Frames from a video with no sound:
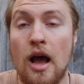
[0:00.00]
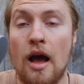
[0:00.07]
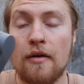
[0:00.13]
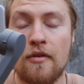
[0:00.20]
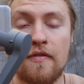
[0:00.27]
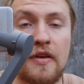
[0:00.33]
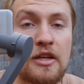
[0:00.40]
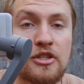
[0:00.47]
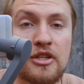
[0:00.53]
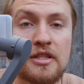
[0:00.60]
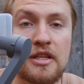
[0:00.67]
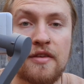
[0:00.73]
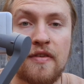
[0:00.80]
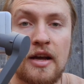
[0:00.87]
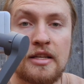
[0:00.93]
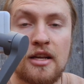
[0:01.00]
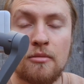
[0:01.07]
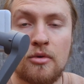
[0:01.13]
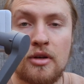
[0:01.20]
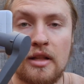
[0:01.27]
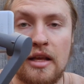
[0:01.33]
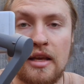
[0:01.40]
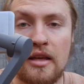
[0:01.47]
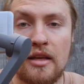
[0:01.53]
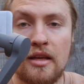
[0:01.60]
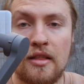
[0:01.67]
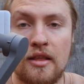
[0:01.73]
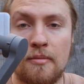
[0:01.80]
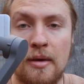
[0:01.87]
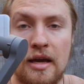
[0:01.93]
Other features, if I double click
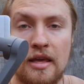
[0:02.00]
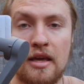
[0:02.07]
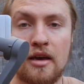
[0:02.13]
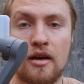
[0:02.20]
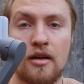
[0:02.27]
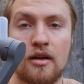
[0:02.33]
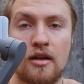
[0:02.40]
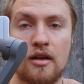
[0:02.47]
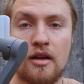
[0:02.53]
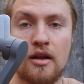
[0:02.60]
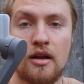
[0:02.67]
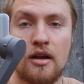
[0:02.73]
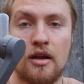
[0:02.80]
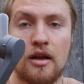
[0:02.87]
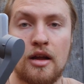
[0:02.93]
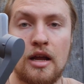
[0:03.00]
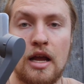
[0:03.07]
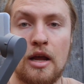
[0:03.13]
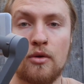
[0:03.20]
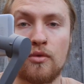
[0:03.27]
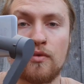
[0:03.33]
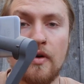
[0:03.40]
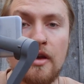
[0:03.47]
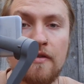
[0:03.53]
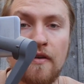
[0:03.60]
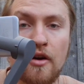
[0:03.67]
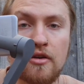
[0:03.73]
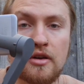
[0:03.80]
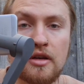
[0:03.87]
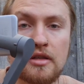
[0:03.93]
the back here, it'll
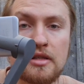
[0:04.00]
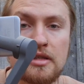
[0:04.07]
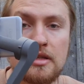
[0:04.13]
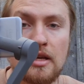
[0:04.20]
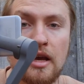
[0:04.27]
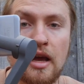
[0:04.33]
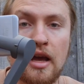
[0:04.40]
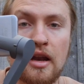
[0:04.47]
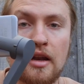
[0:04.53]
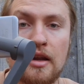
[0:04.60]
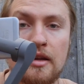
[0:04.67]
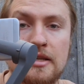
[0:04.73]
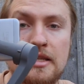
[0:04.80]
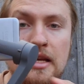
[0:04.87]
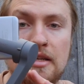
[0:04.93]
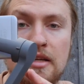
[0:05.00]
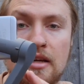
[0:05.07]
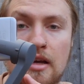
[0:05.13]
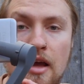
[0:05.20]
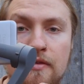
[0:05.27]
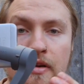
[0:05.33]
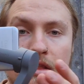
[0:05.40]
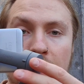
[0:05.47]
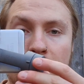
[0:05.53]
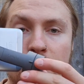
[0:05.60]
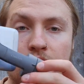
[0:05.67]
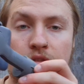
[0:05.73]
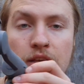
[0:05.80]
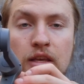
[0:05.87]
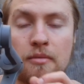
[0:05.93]
refocus and center everything. So
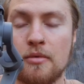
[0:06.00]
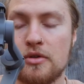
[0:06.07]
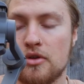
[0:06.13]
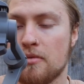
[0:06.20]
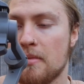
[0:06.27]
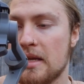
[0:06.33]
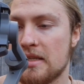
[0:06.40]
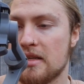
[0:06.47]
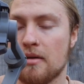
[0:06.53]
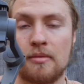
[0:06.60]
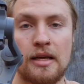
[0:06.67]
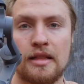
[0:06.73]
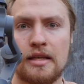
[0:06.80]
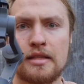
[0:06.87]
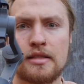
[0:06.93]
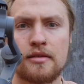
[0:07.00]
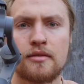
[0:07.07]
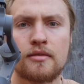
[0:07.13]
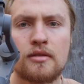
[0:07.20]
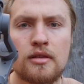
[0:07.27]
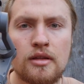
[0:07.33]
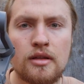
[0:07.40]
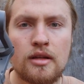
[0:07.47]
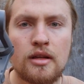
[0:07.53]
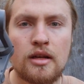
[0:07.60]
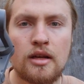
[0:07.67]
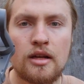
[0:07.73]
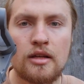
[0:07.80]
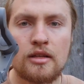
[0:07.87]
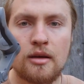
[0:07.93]
if the gimbal's all messed up like this,
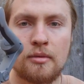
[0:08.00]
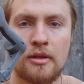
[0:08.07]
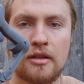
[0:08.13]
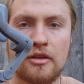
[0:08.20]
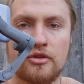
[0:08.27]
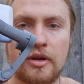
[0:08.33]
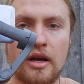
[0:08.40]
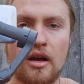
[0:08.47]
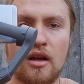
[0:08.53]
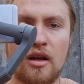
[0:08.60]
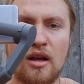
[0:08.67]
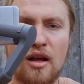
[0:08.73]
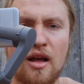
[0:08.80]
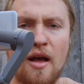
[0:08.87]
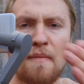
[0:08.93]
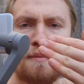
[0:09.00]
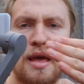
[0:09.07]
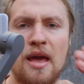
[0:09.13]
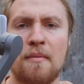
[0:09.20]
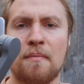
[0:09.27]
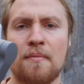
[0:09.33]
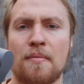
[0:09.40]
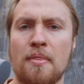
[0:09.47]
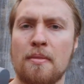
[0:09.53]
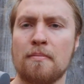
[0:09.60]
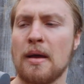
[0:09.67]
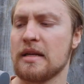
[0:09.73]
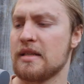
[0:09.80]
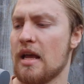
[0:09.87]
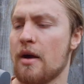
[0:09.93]
double click the trigger, bam,
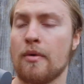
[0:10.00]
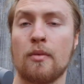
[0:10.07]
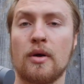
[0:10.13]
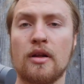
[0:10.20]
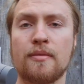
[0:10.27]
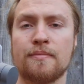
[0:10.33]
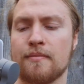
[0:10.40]
back to how we want it.